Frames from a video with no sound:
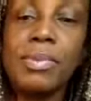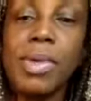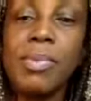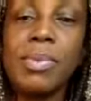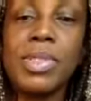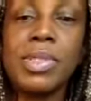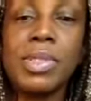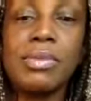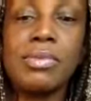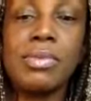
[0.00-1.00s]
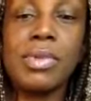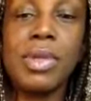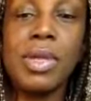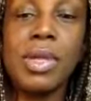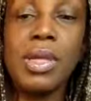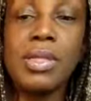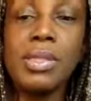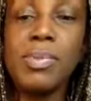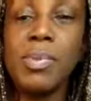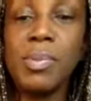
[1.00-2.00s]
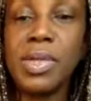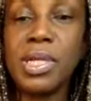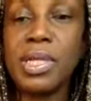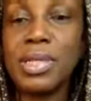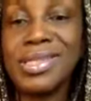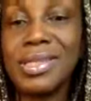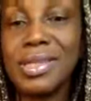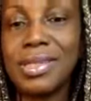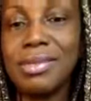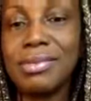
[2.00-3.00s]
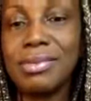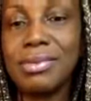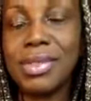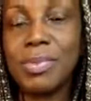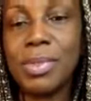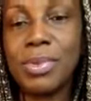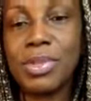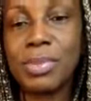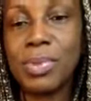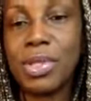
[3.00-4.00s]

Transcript: Peppermint's good. Some people put it in their tea. Some people just